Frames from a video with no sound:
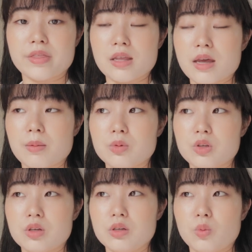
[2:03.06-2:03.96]
with them,
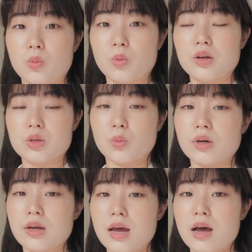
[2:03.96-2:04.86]
you
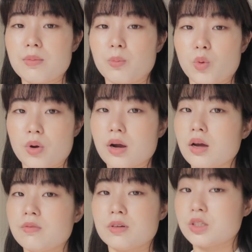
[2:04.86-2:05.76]
want to have more of a